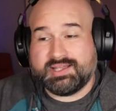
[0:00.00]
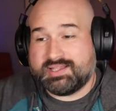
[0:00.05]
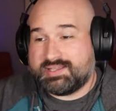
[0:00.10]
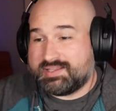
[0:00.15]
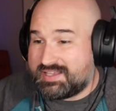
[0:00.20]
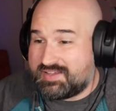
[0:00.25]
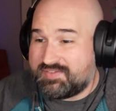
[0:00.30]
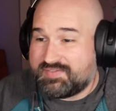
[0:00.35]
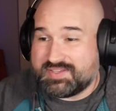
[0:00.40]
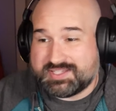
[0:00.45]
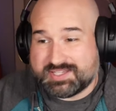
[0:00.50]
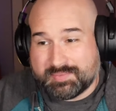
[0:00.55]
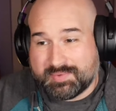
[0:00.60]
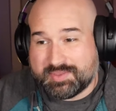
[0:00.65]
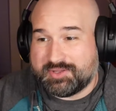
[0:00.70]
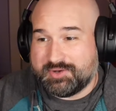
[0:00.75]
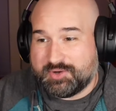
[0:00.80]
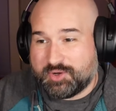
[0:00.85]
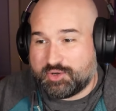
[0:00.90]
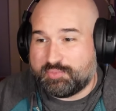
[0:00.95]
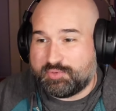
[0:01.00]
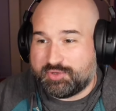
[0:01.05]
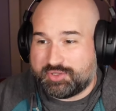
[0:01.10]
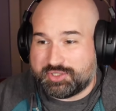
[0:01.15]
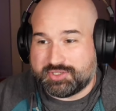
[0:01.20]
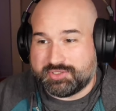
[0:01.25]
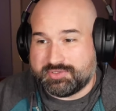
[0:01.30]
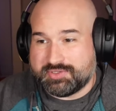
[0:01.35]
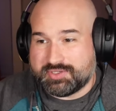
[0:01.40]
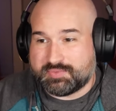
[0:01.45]
even some of the notable
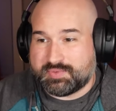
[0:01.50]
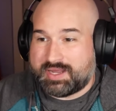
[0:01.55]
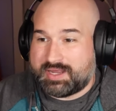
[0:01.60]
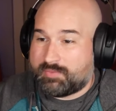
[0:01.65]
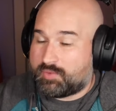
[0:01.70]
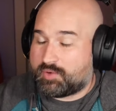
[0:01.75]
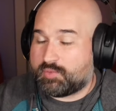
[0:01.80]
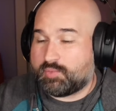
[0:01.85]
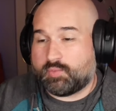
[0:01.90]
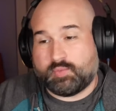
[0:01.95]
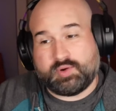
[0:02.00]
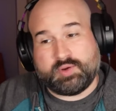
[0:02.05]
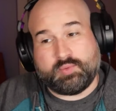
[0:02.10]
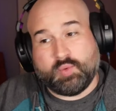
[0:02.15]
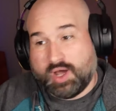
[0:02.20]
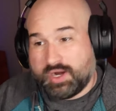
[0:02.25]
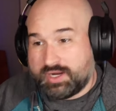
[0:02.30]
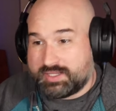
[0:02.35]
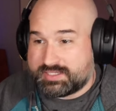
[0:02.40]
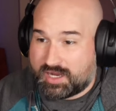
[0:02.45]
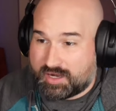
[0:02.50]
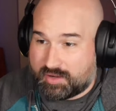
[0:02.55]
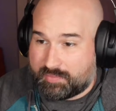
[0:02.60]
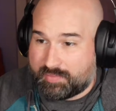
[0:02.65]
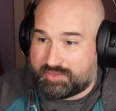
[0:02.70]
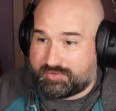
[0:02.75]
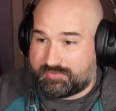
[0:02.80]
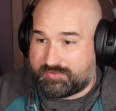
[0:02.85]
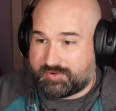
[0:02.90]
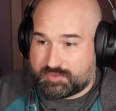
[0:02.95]
issues, right? We we want to talk
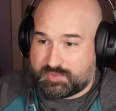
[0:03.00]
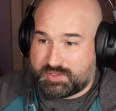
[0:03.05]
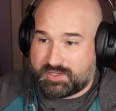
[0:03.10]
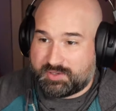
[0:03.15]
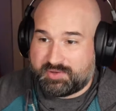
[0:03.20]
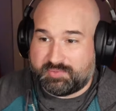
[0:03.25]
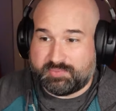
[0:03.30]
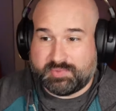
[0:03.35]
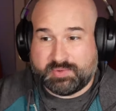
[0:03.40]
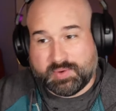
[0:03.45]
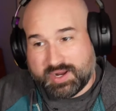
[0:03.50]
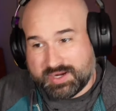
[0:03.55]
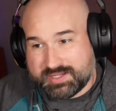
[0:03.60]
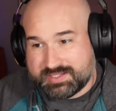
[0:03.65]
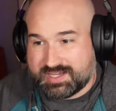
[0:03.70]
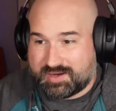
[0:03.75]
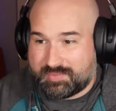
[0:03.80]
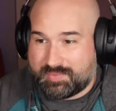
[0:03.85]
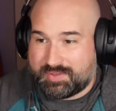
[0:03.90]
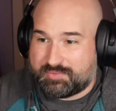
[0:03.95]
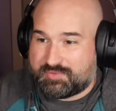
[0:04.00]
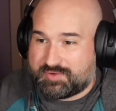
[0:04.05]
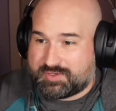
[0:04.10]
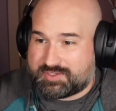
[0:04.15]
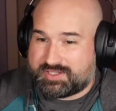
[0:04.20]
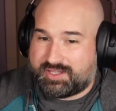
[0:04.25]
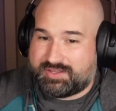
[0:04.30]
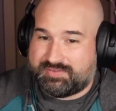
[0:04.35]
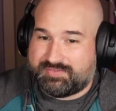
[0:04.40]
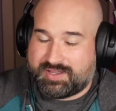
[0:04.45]
about the first penguin, we want to talk about the
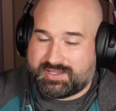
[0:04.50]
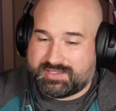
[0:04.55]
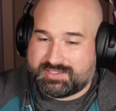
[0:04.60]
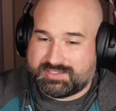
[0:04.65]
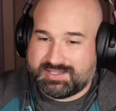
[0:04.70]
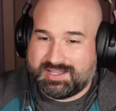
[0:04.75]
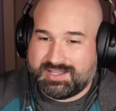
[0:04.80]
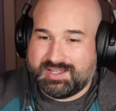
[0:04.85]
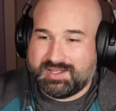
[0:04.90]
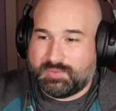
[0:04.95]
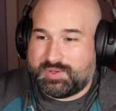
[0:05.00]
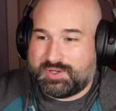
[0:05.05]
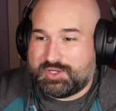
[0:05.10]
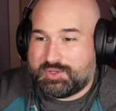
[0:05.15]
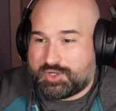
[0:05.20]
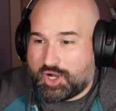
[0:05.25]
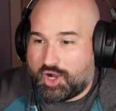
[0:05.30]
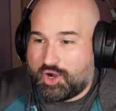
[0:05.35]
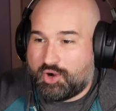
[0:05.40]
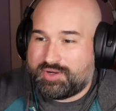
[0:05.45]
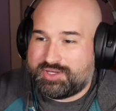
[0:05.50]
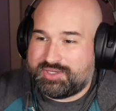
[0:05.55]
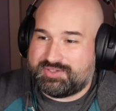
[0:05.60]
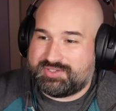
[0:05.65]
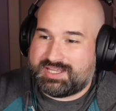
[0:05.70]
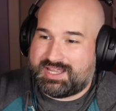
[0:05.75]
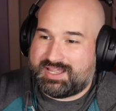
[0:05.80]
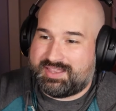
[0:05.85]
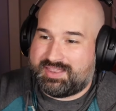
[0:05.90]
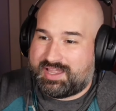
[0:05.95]
first clayface. When you go and you
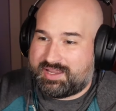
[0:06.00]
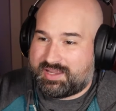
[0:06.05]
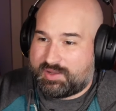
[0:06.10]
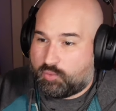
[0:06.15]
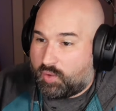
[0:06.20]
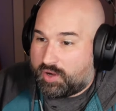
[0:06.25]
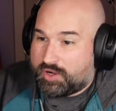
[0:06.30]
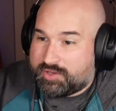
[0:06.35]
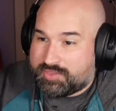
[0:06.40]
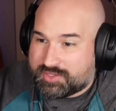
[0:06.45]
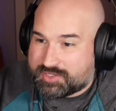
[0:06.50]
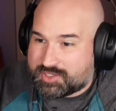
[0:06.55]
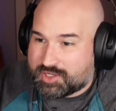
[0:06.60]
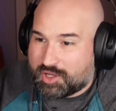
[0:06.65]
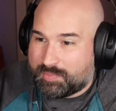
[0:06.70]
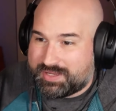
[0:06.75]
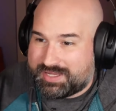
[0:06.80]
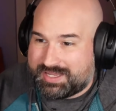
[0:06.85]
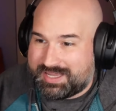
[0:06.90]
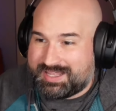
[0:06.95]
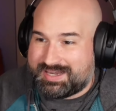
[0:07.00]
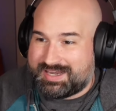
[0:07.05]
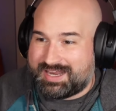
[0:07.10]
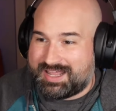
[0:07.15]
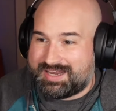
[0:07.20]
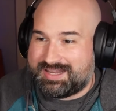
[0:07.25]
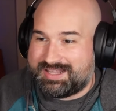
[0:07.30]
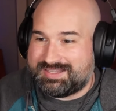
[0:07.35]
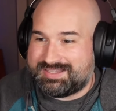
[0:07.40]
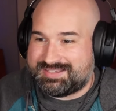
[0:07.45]
what? say like, where did this all begin?
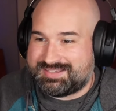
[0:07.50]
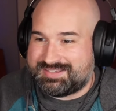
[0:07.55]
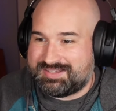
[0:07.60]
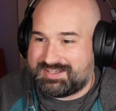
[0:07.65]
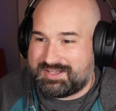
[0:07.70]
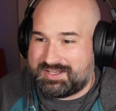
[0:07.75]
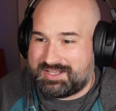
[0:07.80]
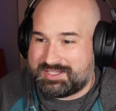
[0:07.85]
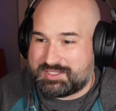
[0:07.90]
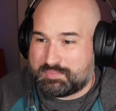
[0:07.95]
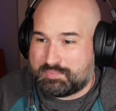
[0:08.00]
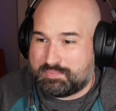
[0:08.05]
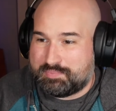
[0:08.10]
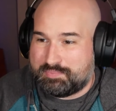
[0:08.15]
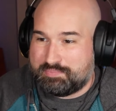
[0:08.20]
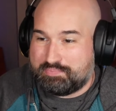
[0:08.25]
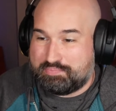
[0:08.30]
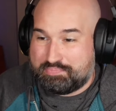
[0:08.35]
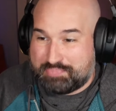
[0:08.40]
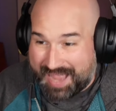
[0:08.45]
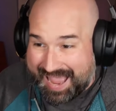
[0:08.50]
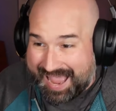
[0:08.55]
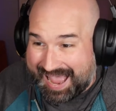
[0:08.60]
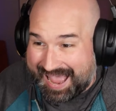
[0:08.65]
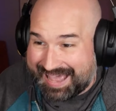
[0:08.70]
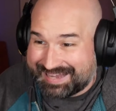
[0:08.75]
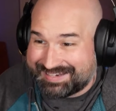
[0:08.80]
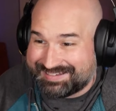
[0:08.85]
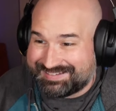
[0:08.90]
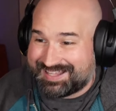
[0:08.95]
And it's it's
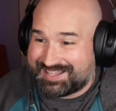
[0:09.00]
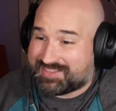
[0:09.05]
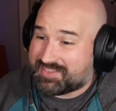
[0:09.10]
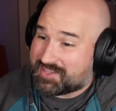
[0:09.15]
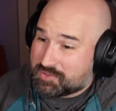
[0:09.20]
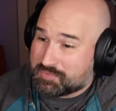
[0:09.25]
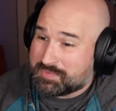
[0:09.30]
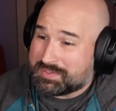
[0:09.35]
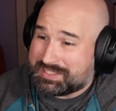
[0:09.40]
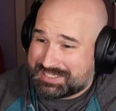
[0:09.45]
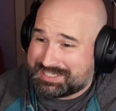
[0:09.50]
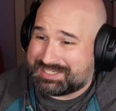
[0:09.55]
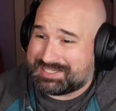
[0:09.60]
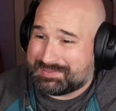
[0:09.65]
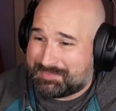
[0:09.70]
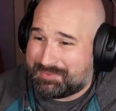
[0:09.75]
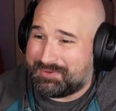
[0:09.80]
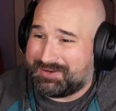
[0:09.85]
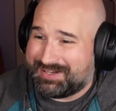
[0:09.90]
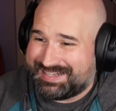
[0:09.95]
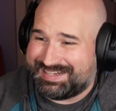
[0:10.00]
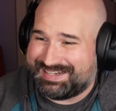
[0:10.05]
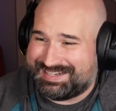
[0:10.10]
bad. Like that's really disappointing.